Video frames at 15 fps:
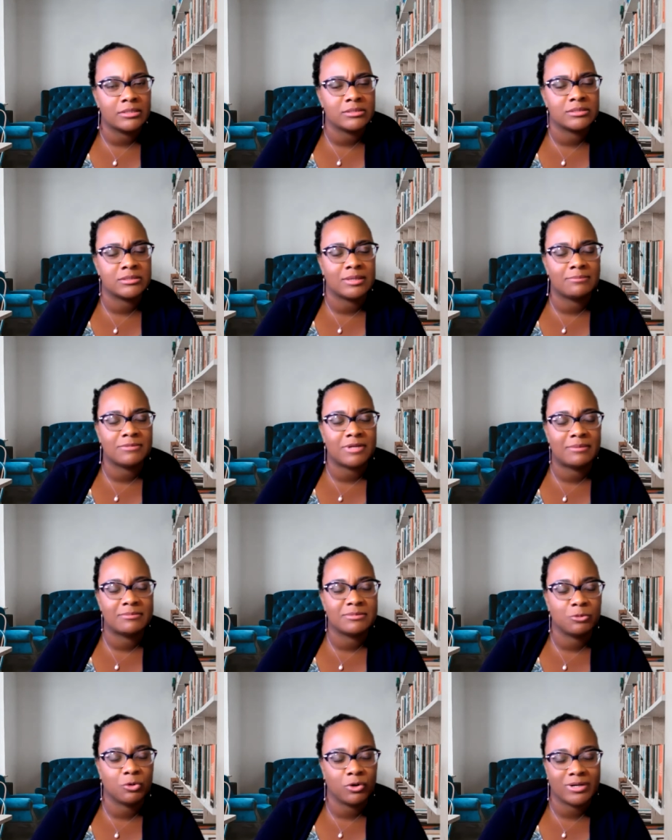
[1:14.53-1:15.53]
sometimes
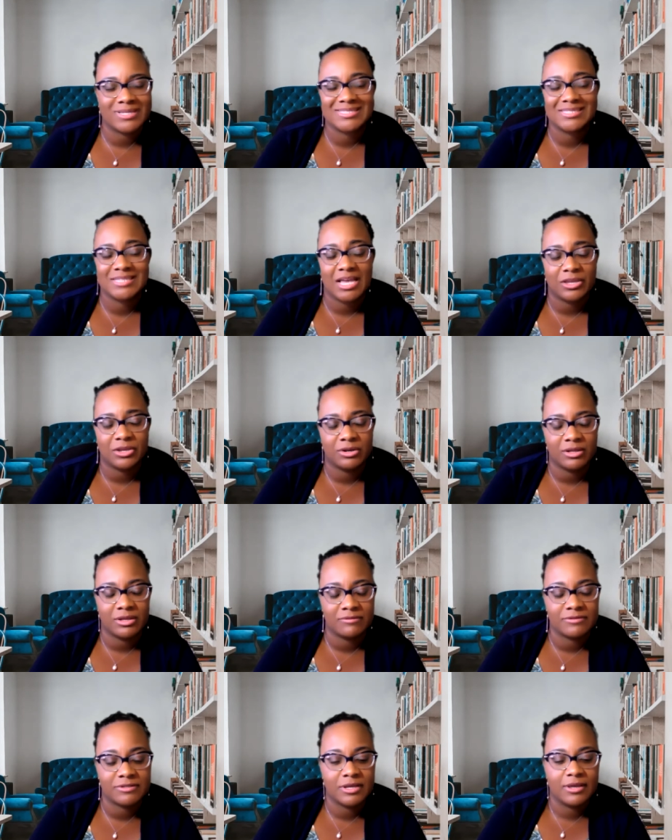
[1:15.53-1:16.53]
more executives.